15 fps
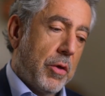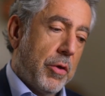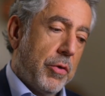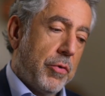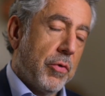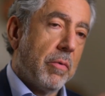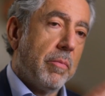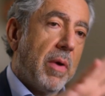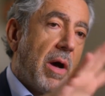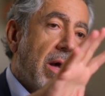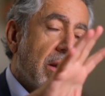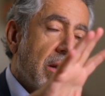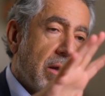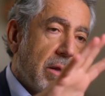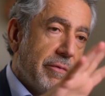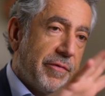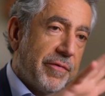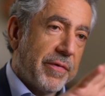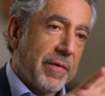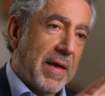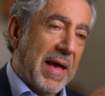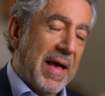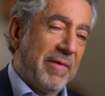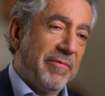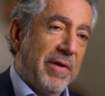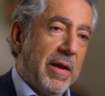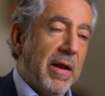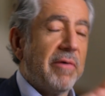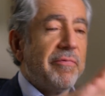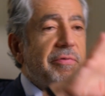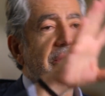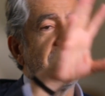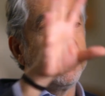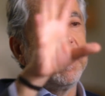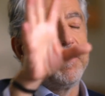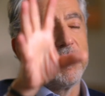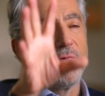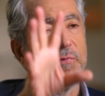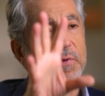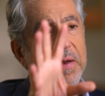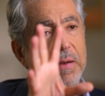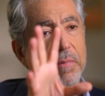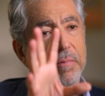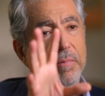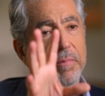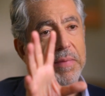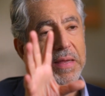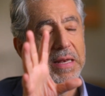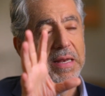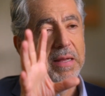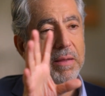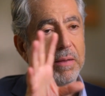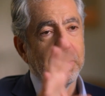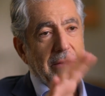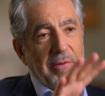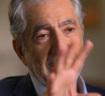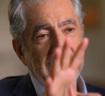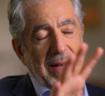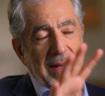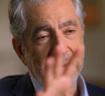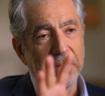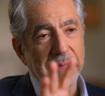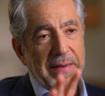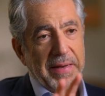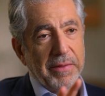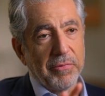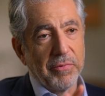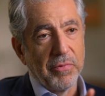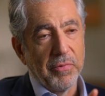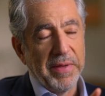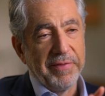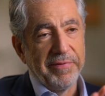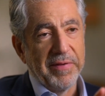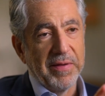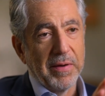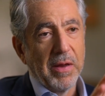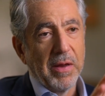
your models have enough degrees of freedom, meaning, and to get a little bit into the weeds here,